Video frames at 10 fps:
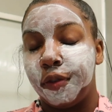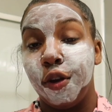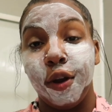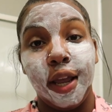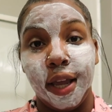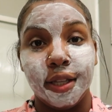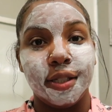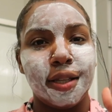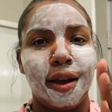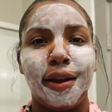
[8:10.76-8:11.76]
your
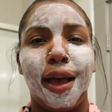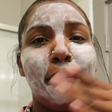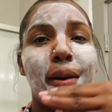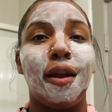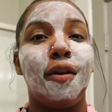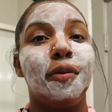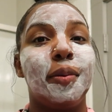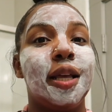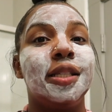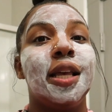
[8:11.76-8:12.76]
hands. Sorry, I'm all over the
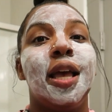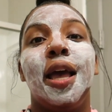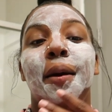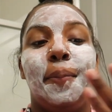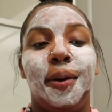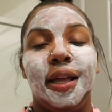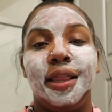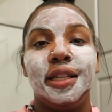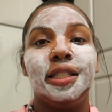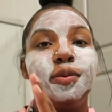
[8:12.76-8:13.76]
place. But
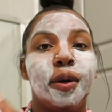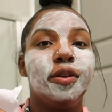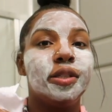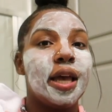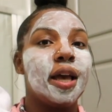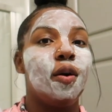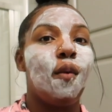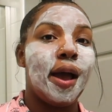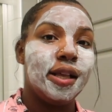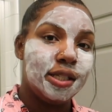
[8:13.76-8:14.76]
this is where you take a
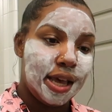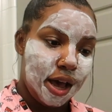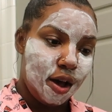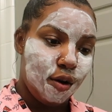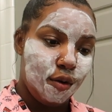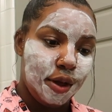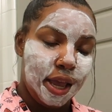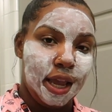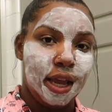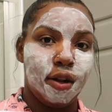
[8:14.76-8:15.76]
white towel,
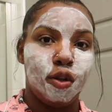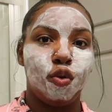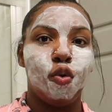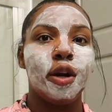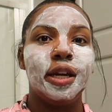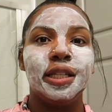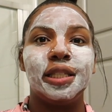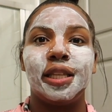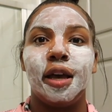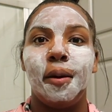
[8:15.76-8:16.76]
and during
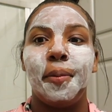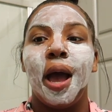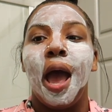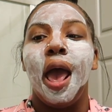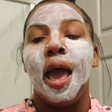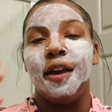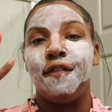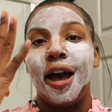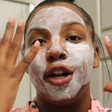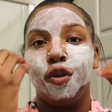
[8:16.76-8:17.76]
this step, if
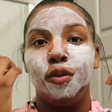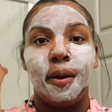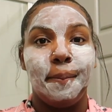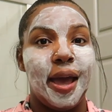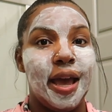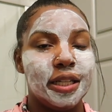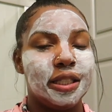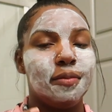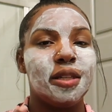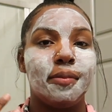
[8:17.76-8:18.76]
I do the mask,
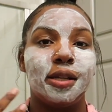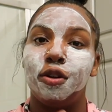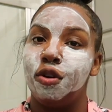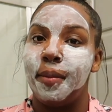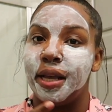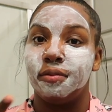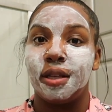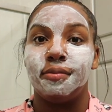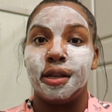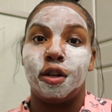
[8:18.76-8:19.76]
sometimes I do the mask,
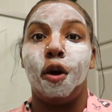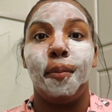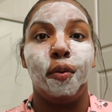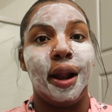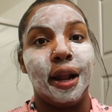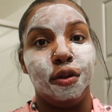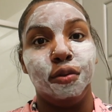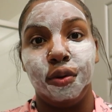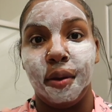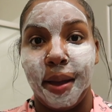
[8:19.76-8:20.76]
sometimes I don't. But when I do
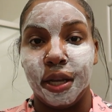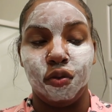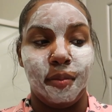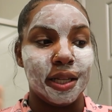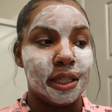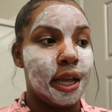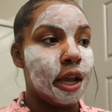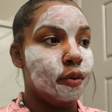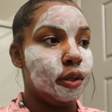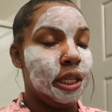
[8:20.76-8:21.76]
the mask on my
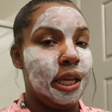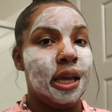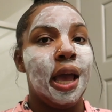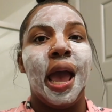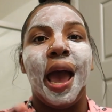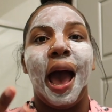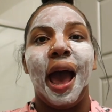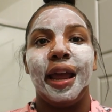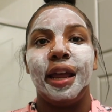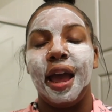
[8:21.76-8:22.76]
skincare routine,
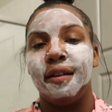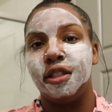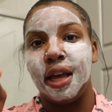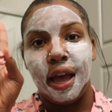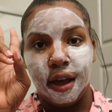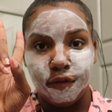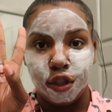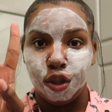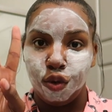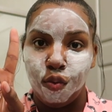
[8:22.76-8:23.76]
I have to
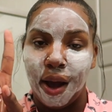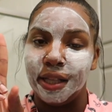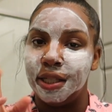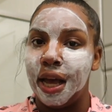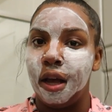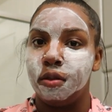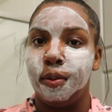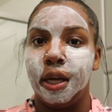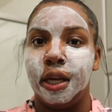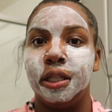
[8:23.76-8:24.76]
have 2 white towels,
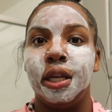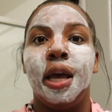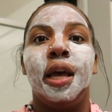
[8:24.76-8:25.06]
because